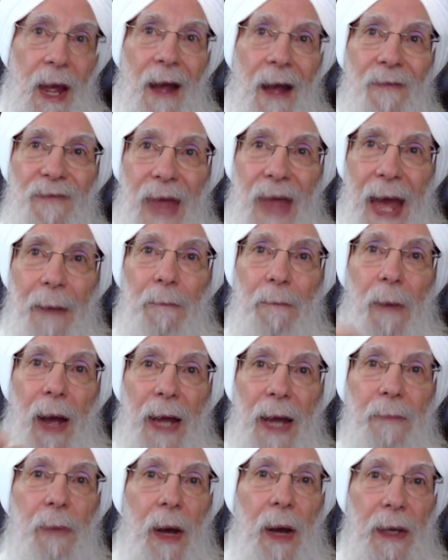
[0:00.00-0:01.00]
And that
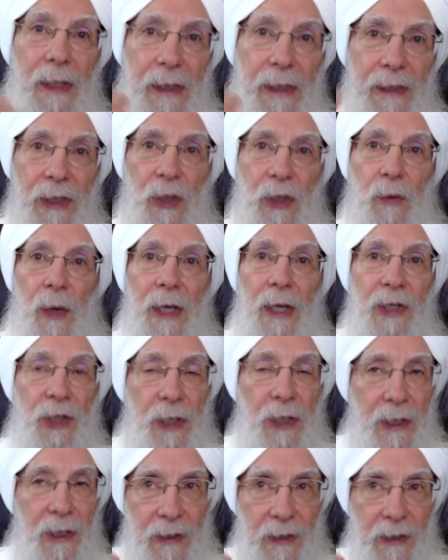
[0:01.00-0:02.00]
mind-body
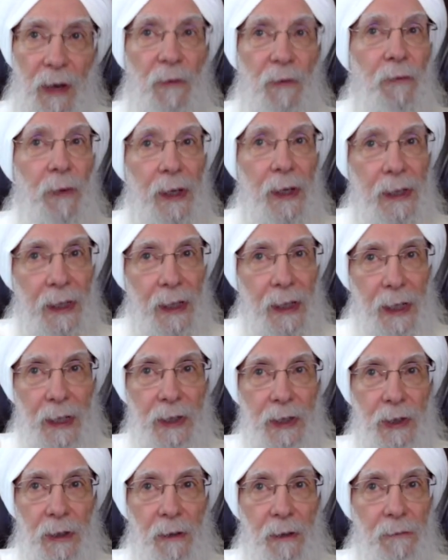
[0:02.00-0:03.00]
integration is
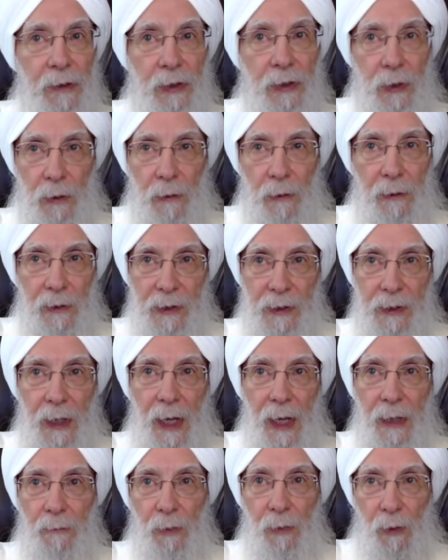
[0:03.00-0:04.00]
self-regulation of internal
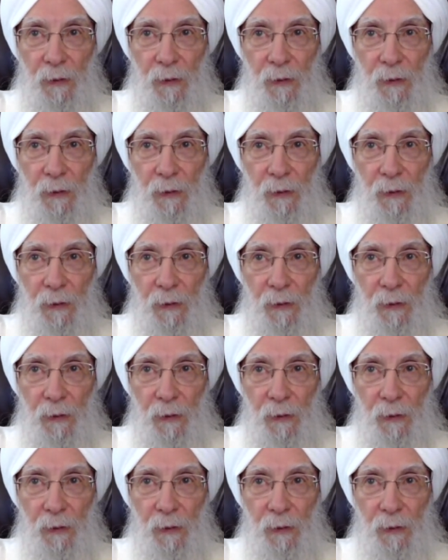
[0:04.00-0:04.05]
state,